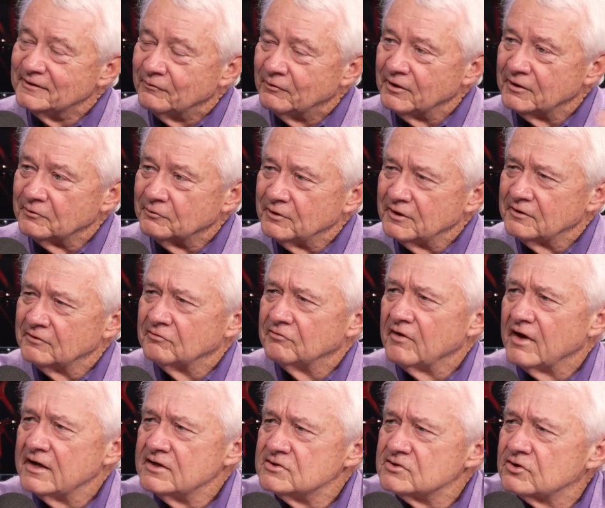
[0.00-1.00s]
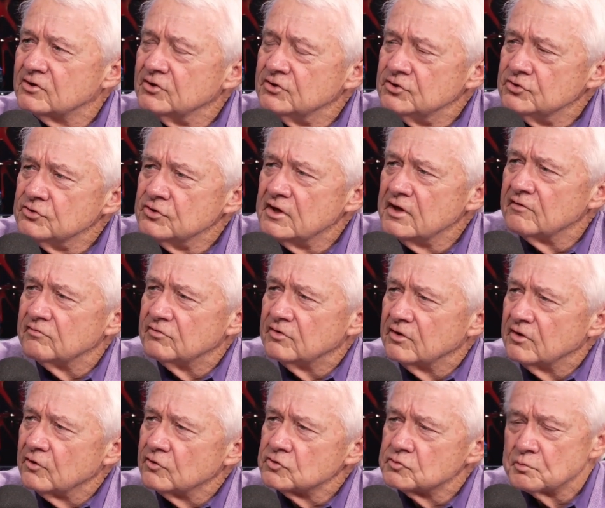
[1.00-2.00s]
What advice could you give to
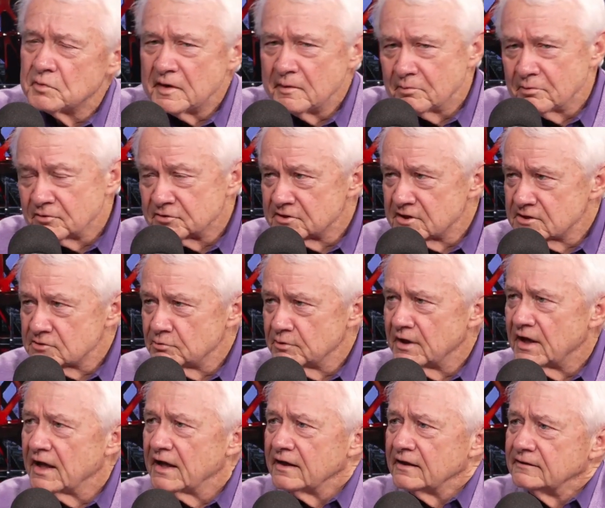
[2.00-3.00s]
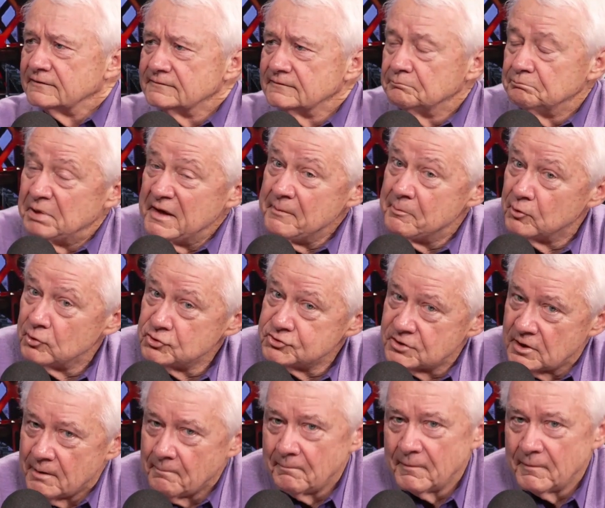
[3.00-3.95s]
those peoples as we kind of peoples?